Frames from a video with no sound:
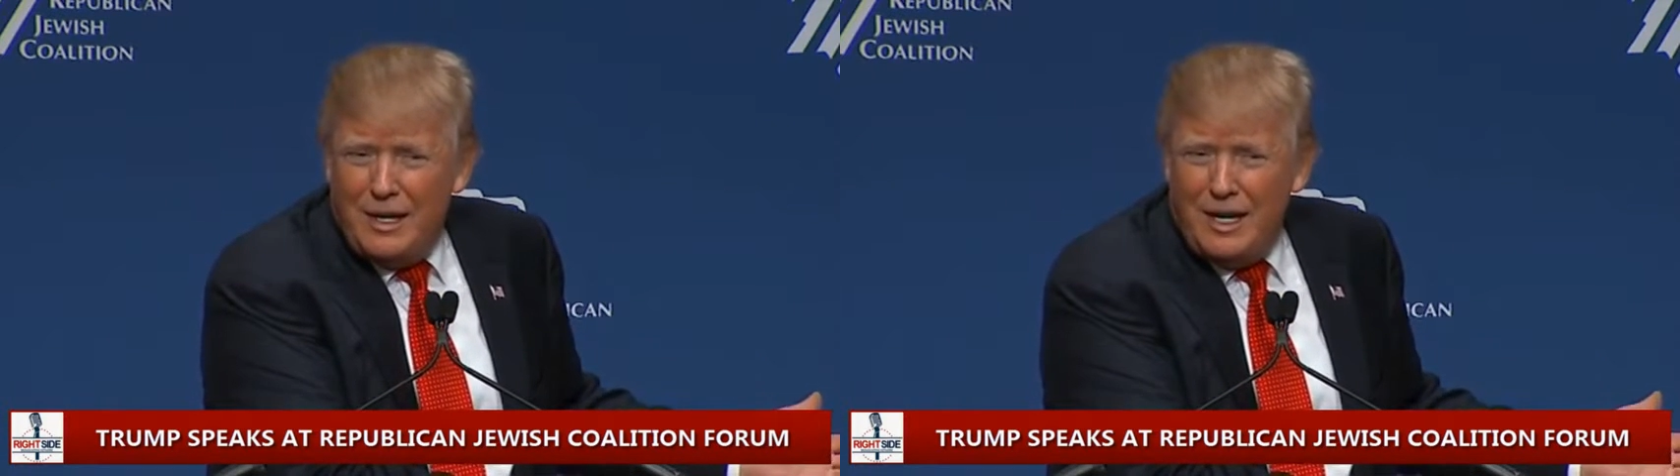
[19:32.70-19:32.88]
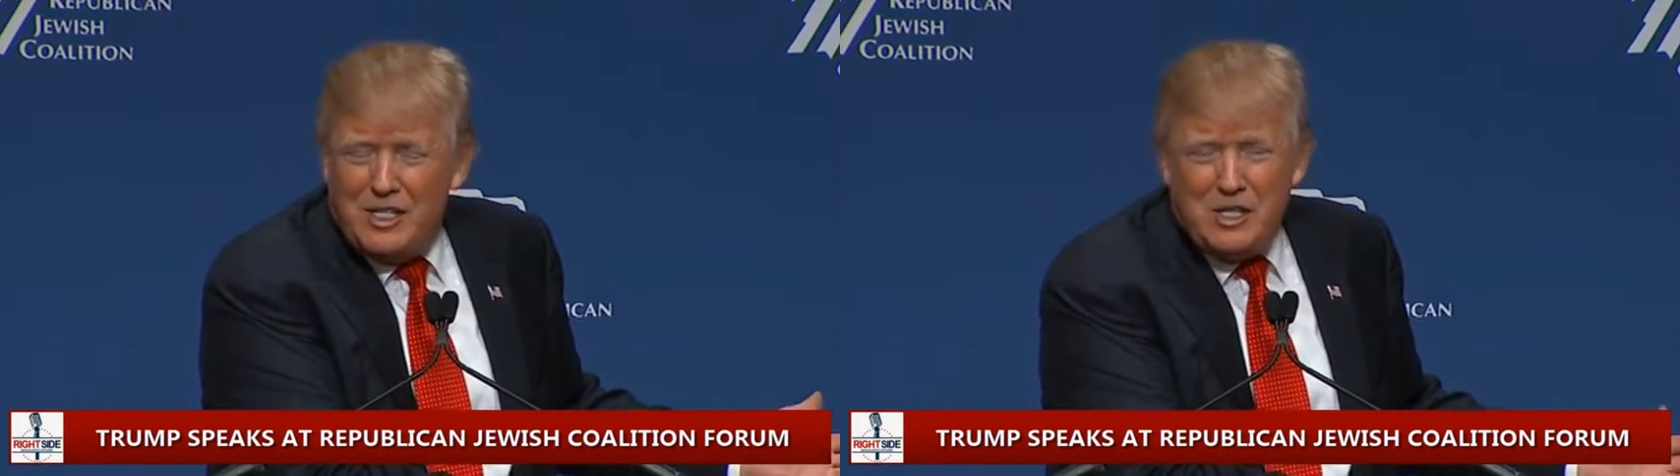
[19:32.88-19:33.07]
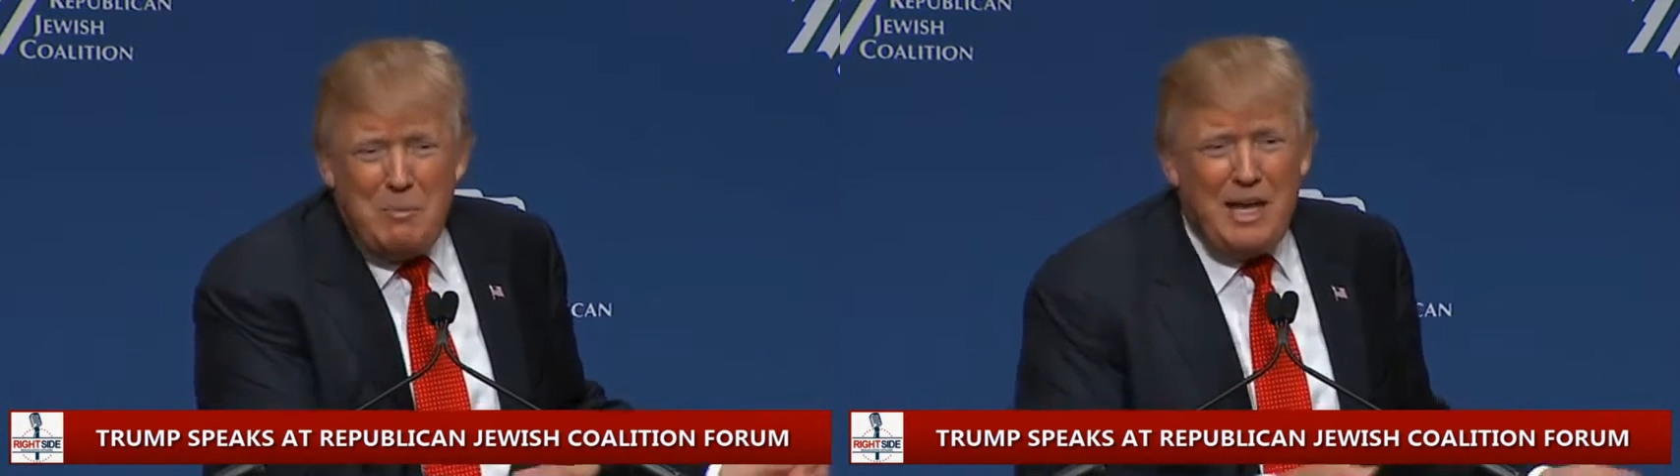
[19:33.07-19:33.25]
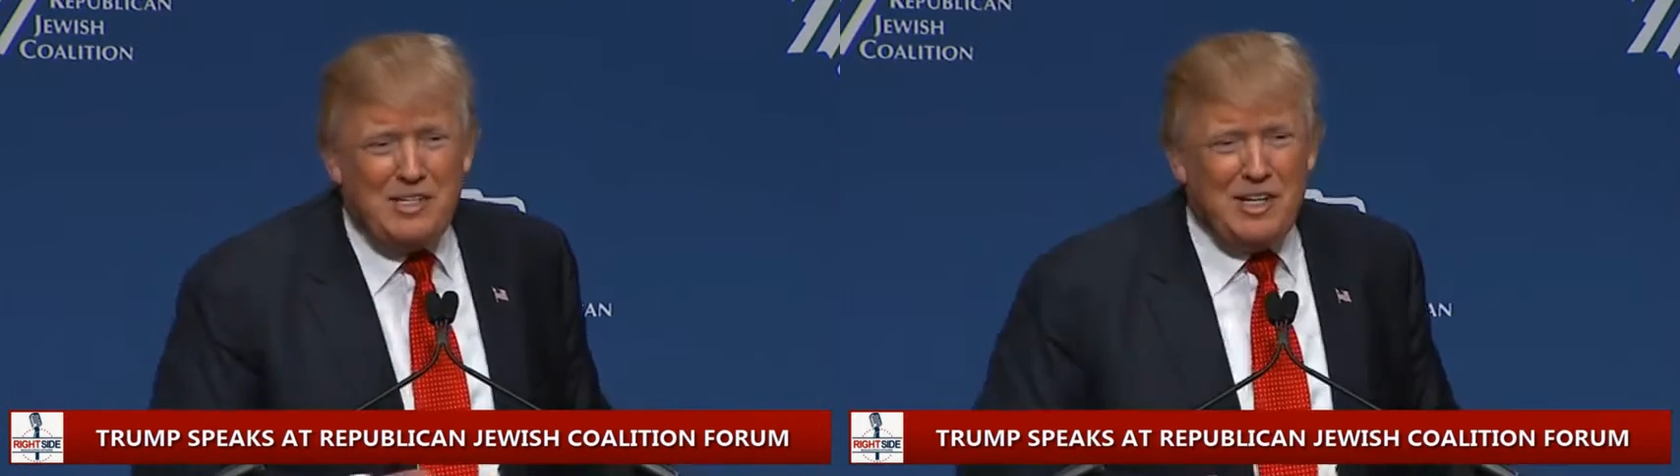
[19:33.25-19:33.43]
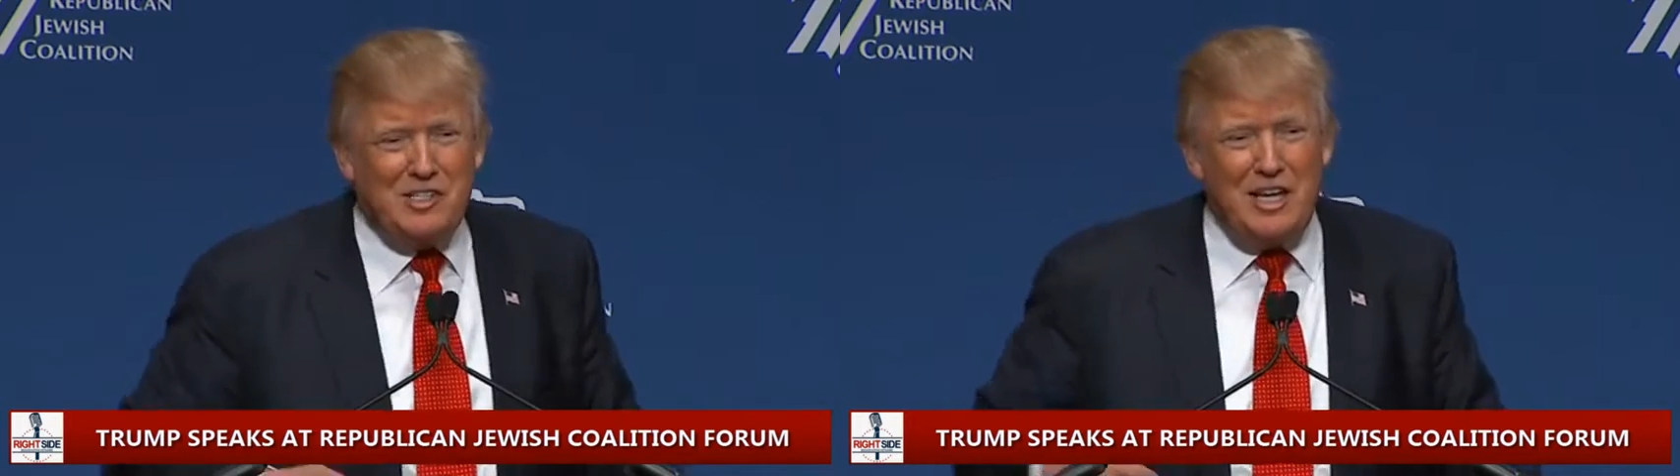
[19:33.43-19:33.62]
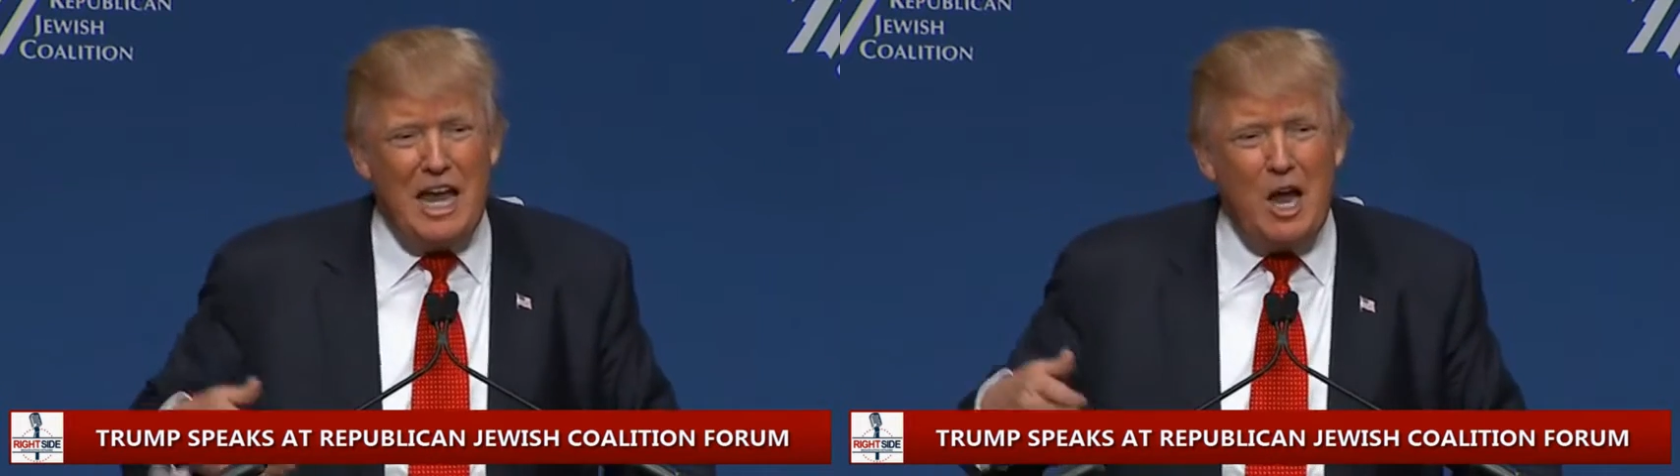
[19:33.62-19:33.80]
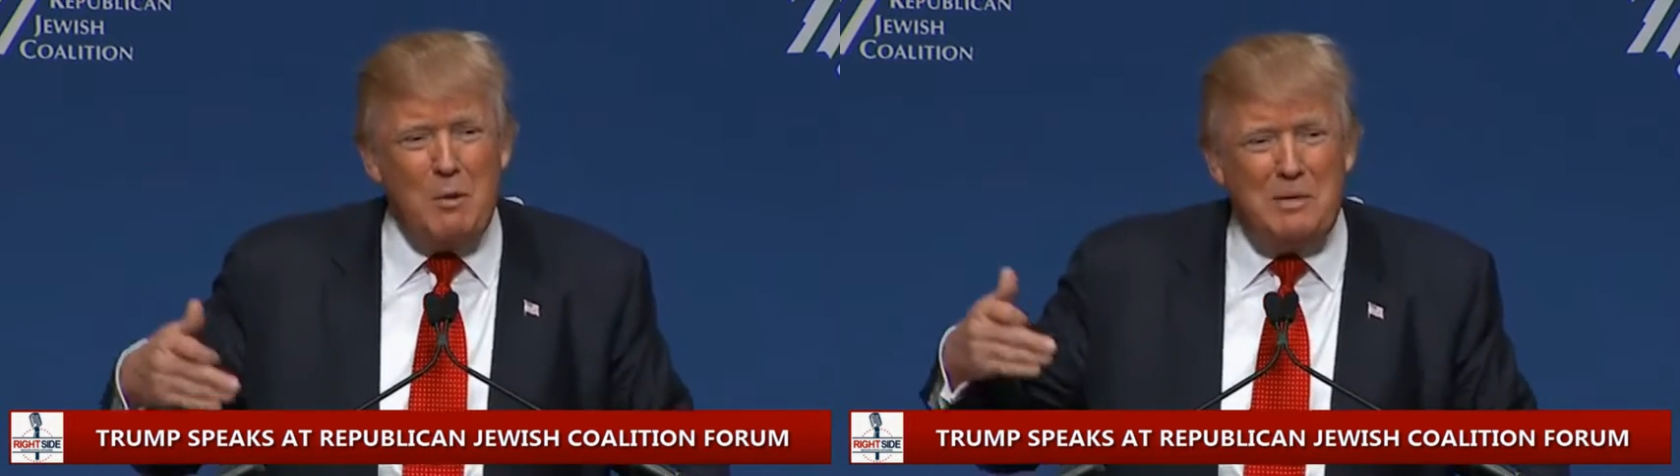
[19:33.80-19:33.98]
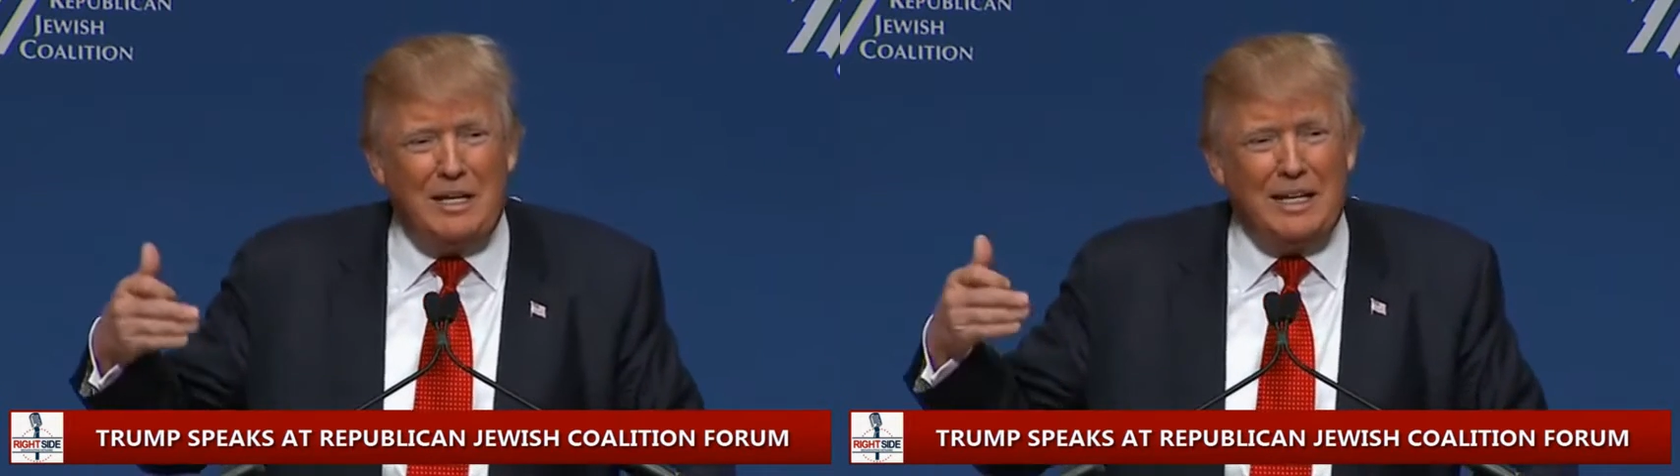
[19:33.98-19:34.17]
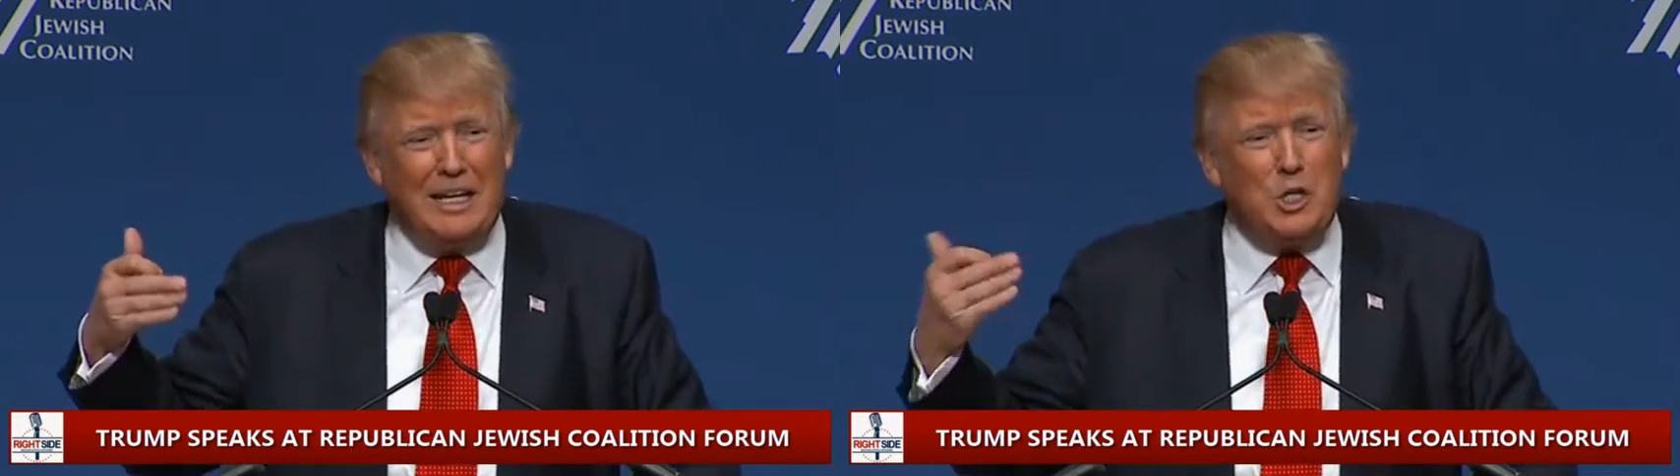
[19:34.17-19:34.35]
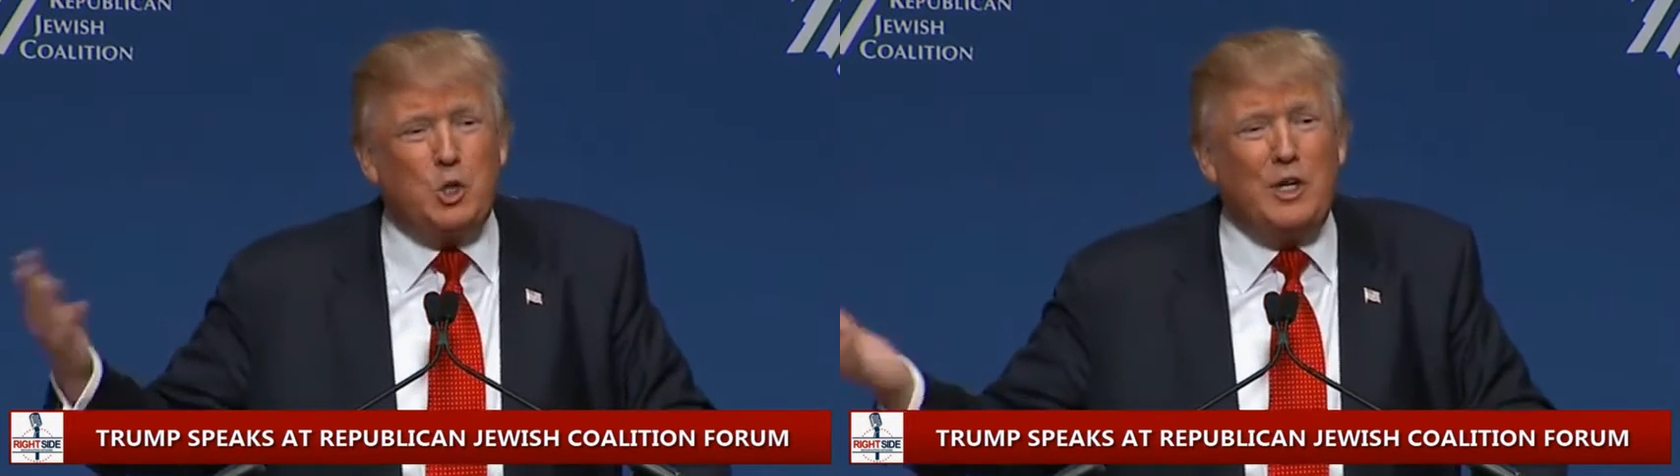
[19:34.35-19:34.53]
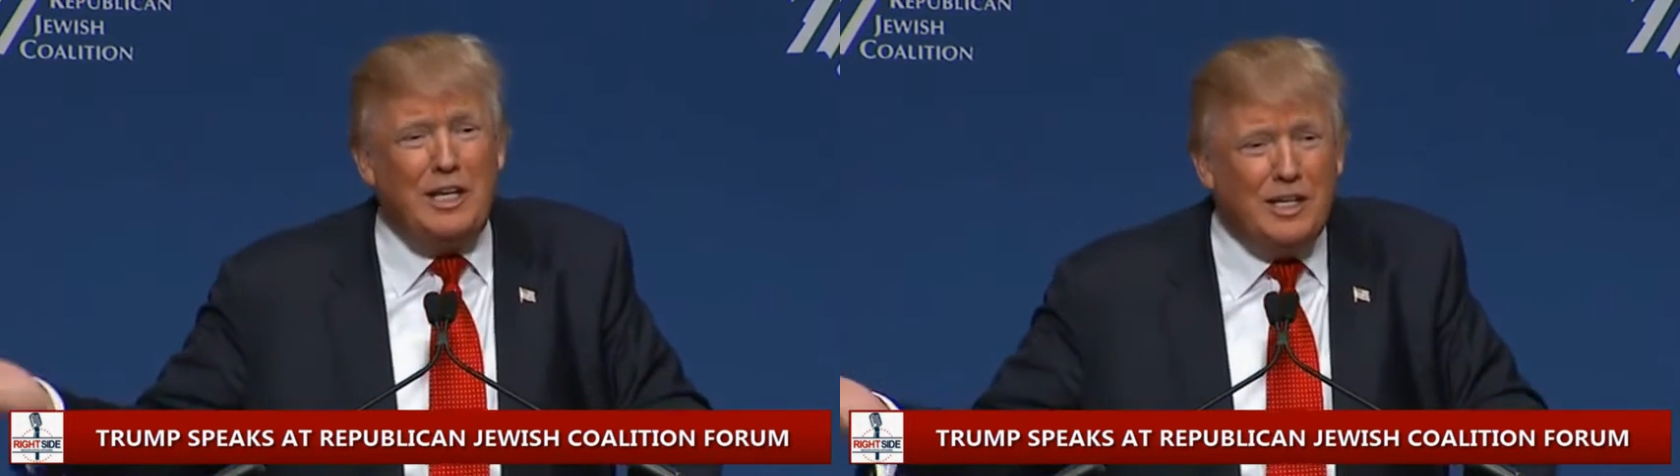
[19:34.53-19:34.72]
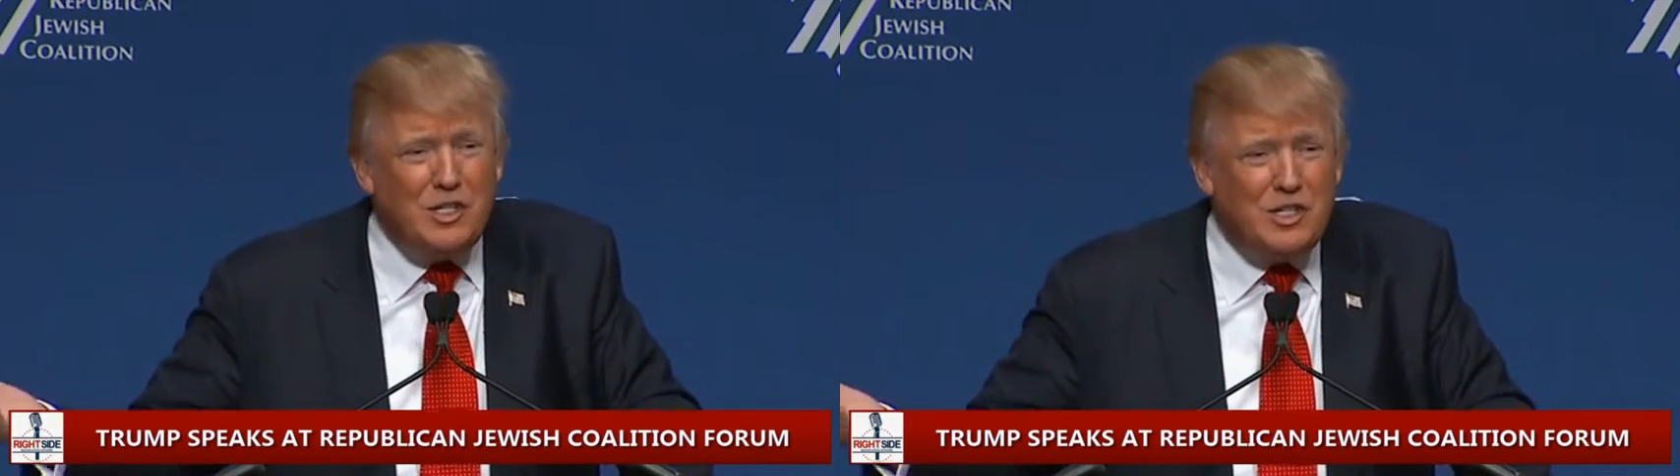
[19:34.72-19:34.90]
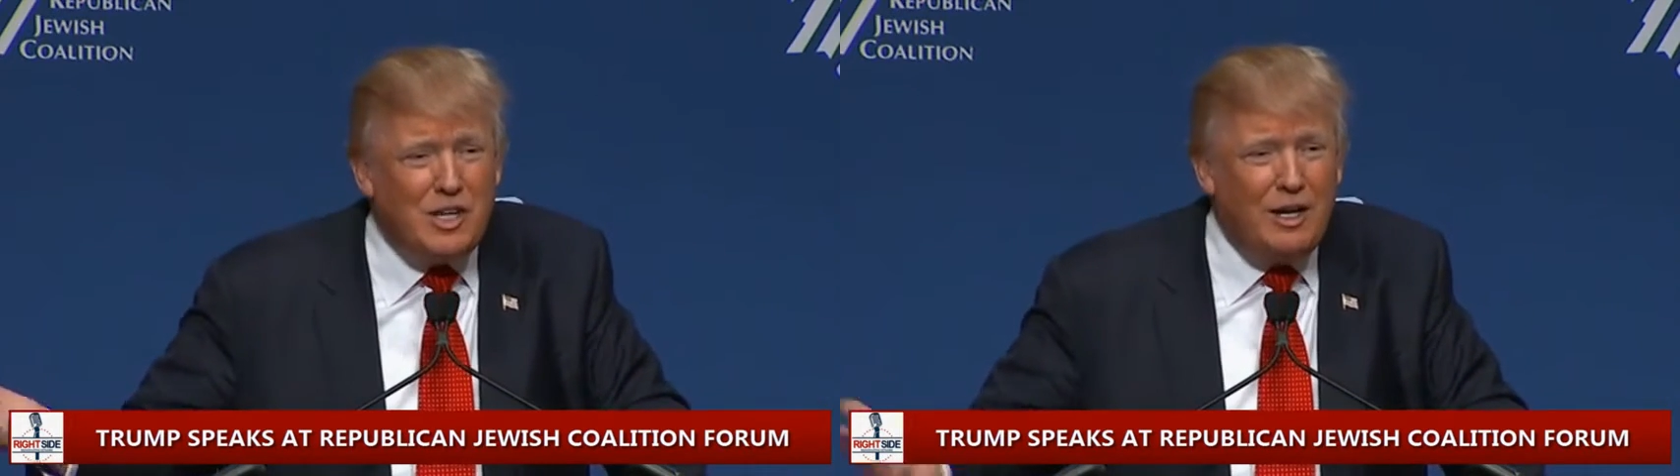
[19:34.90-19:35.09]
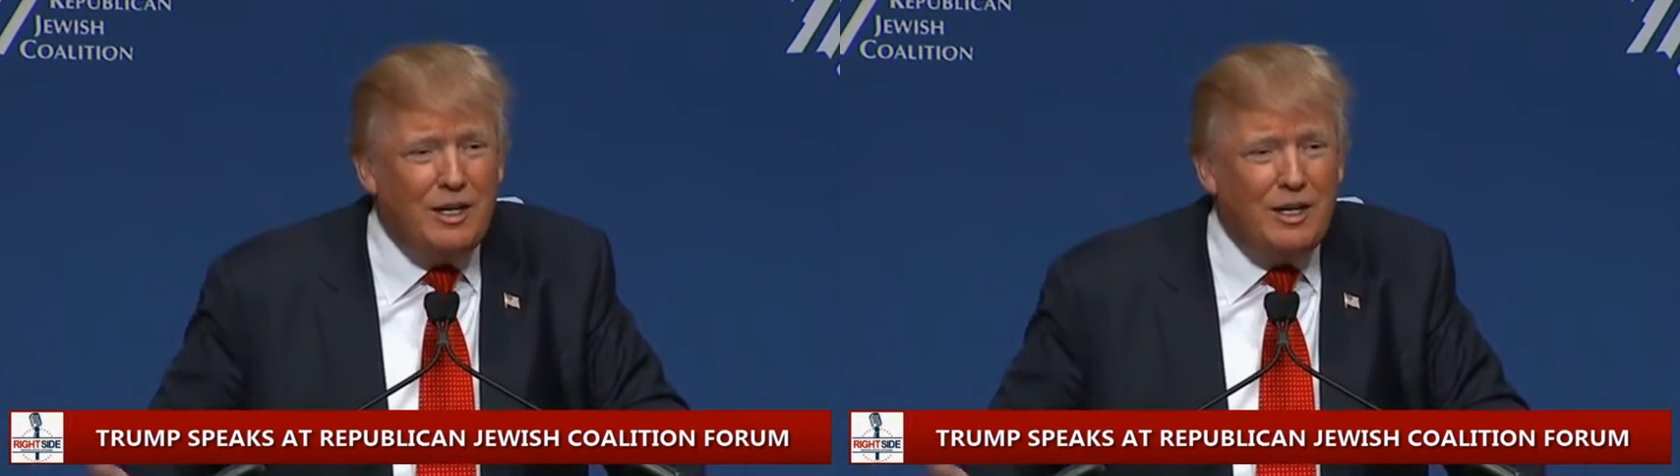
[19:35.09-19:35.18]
It's amazing. See, now I'm dealing in trillions.